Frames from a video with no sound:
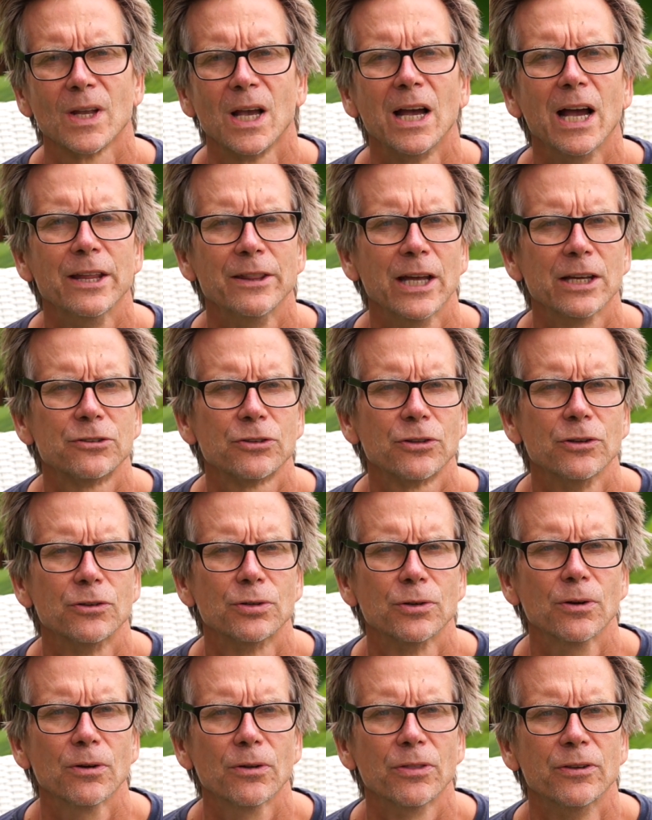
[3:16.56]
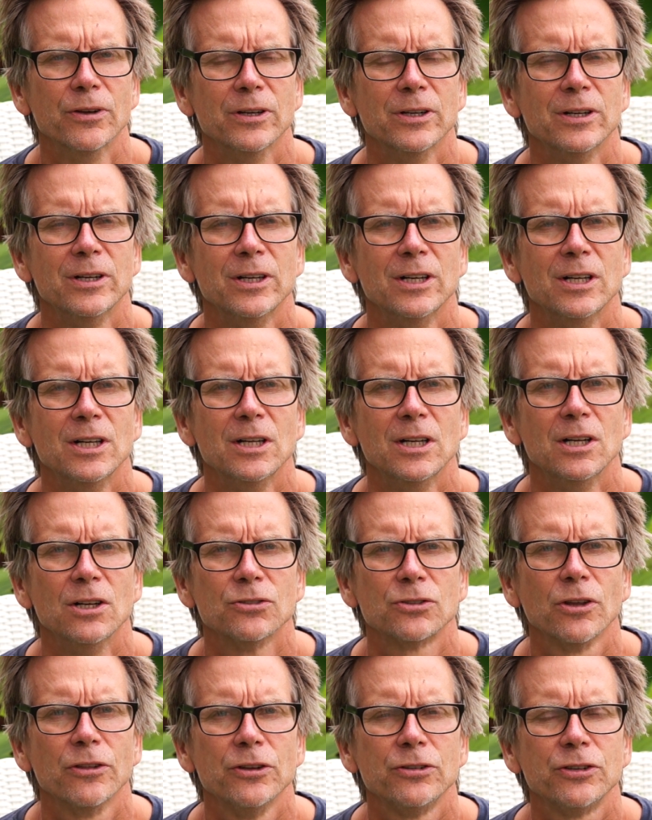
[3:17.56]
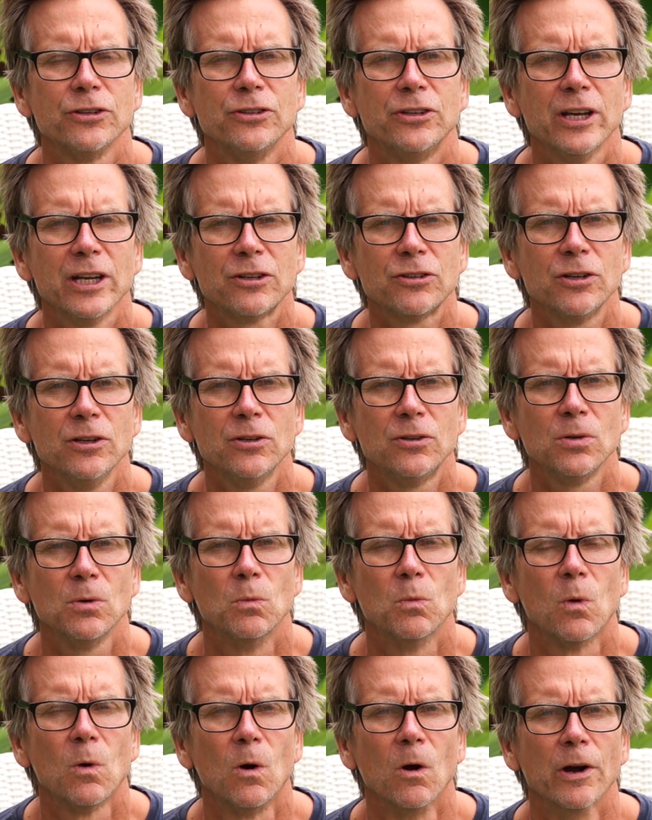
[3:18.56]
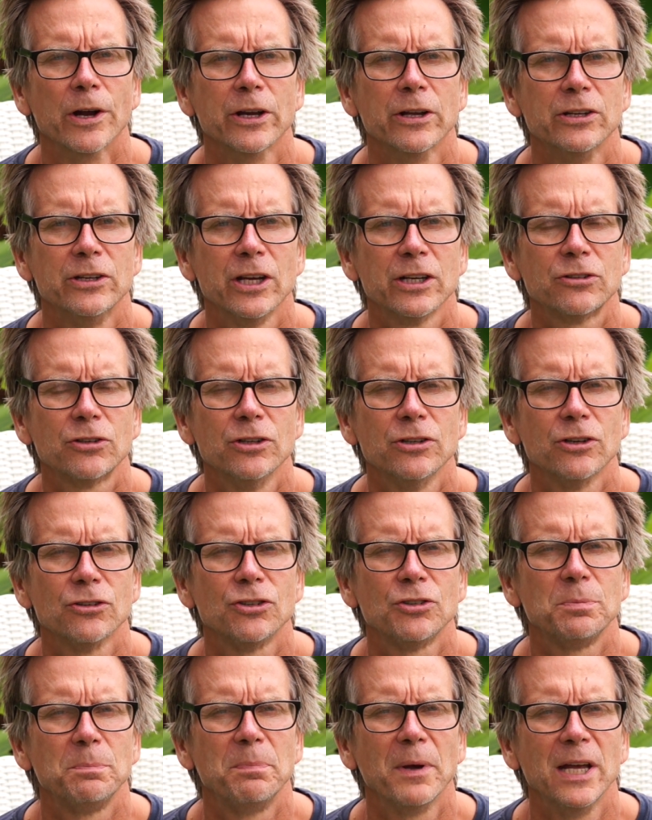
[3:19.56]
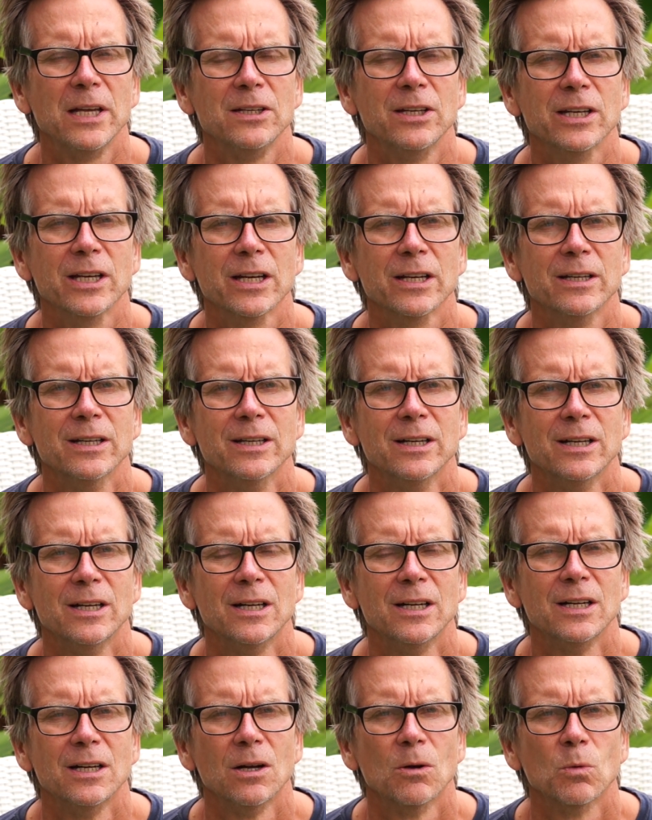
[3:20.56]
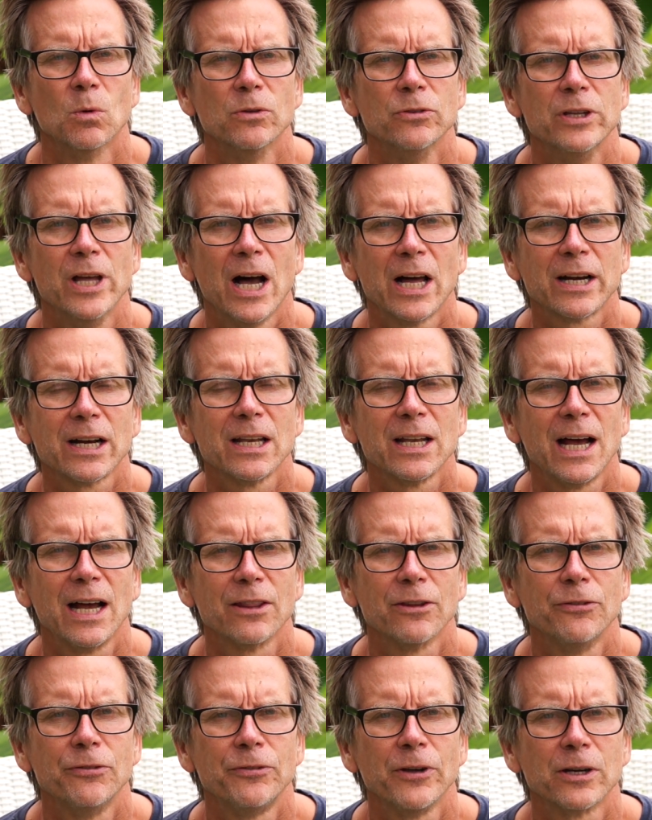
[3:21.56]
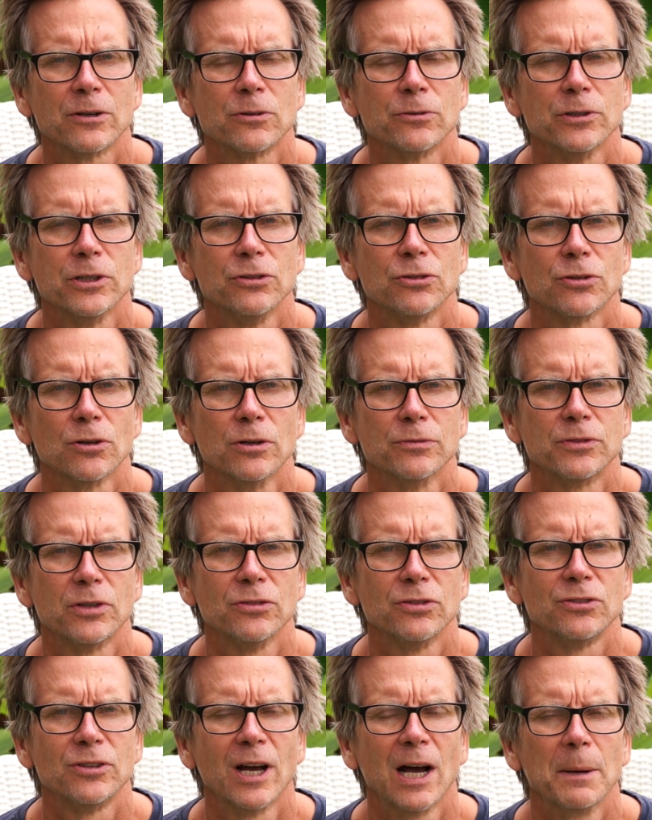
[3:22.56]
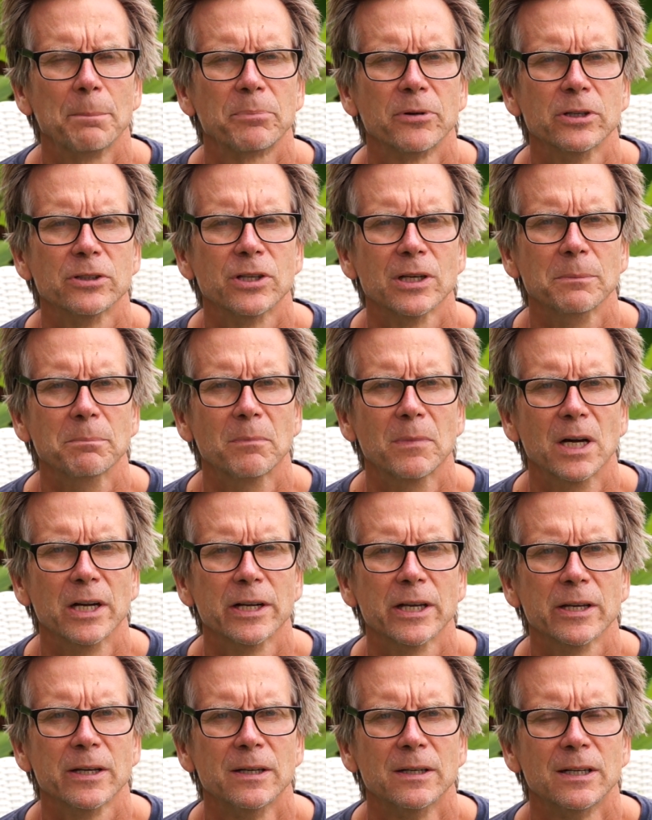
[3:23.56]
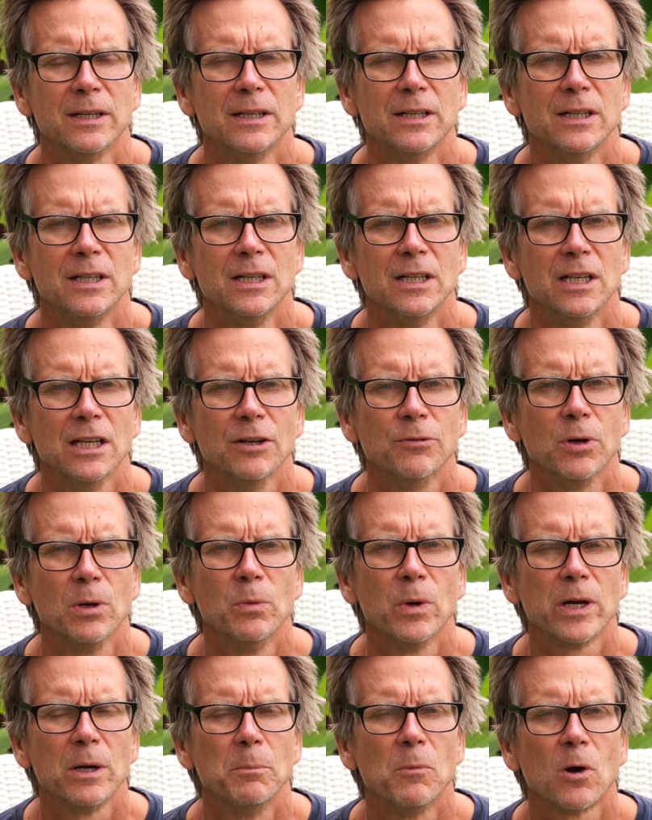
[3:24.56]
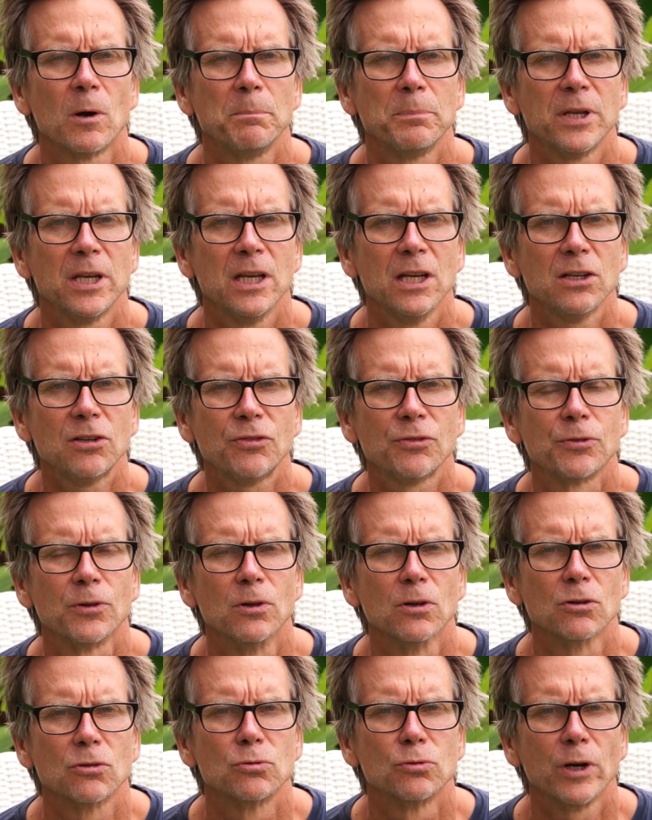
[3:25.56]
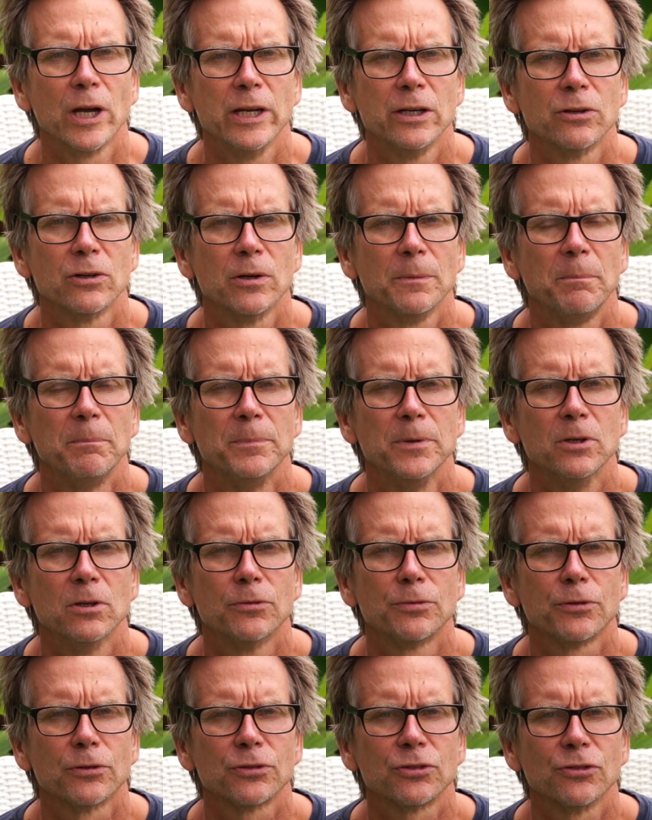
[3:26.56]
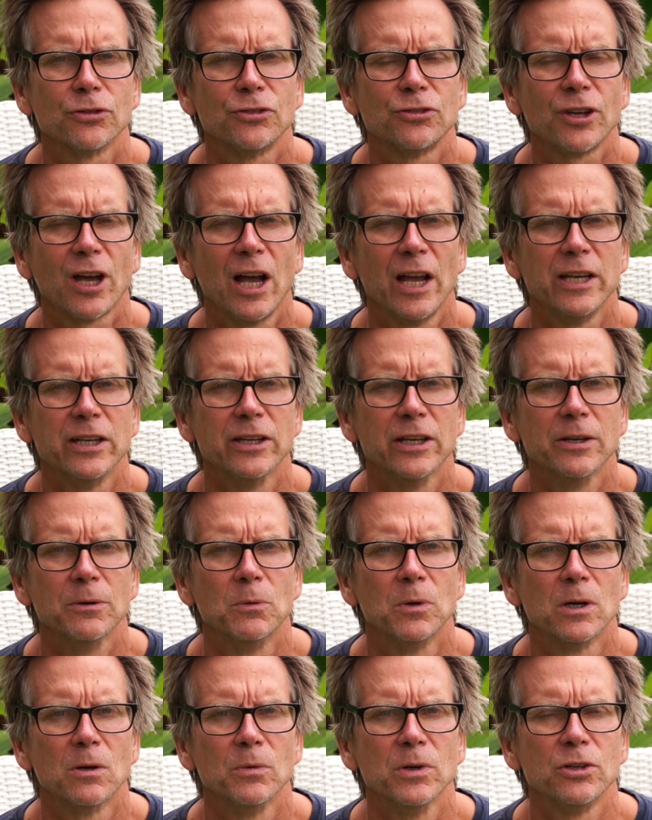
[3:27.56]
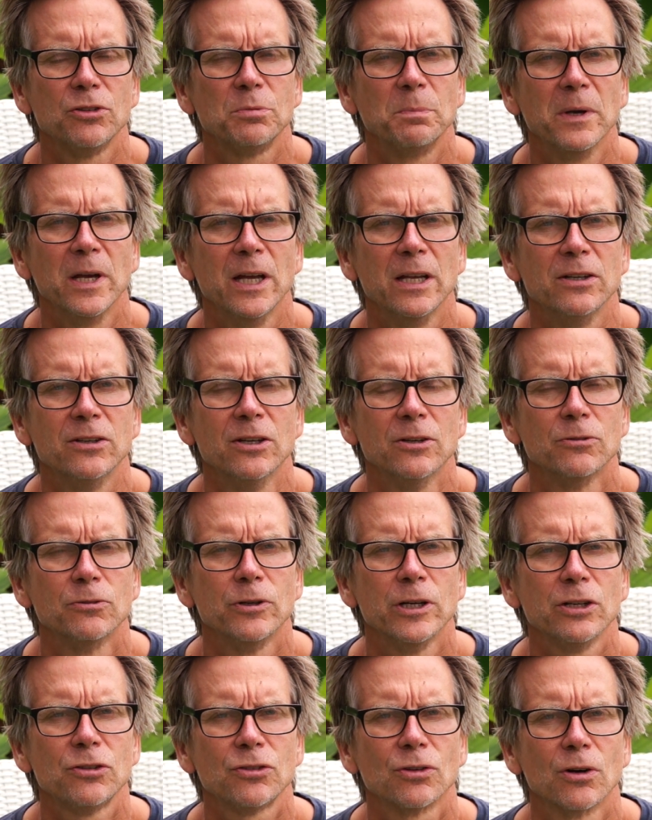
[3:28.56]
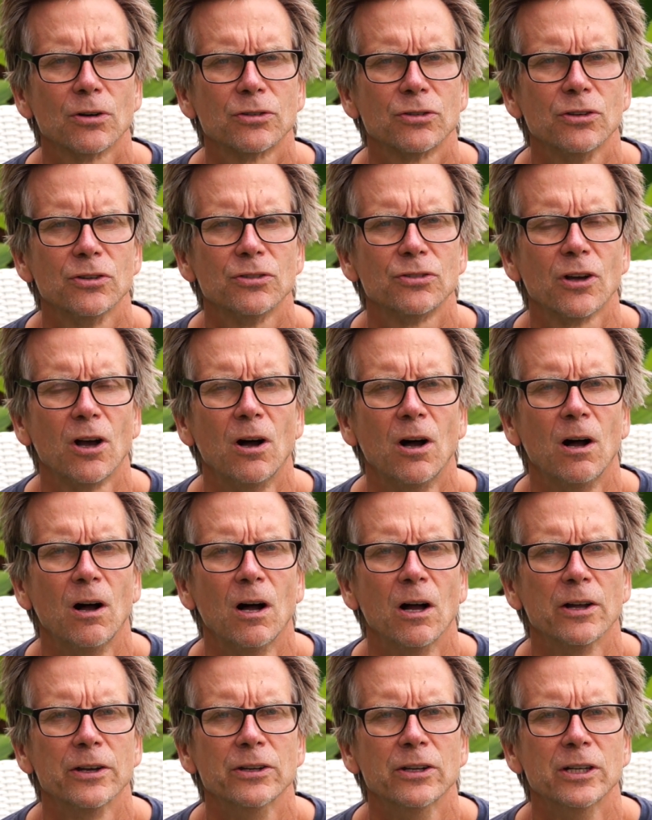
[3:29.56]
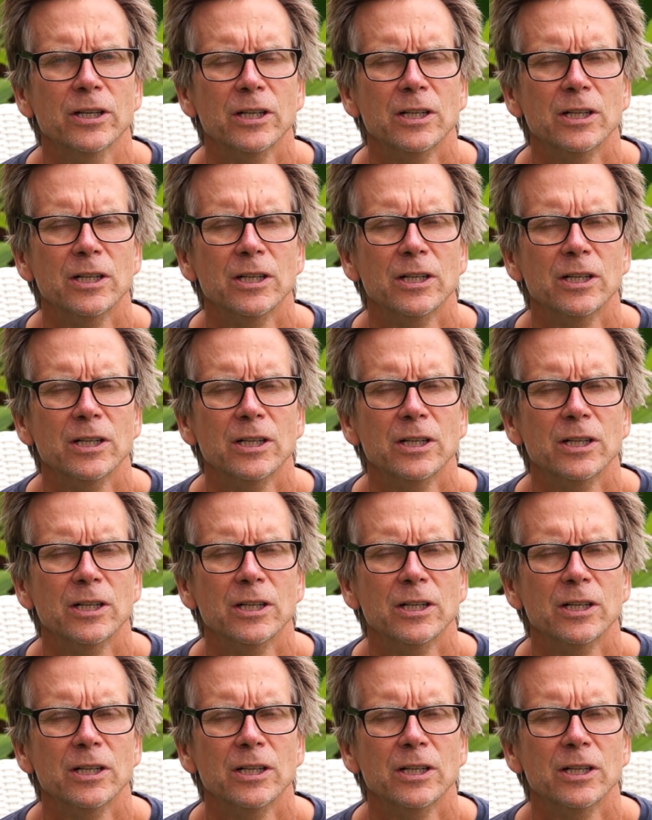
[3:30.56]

And that's the truth. So this addiction to war and addiction to spending will not allow the Federal Reserve to stop printing money. If we want a more peaceful, greater, beautiful society where we spend resources on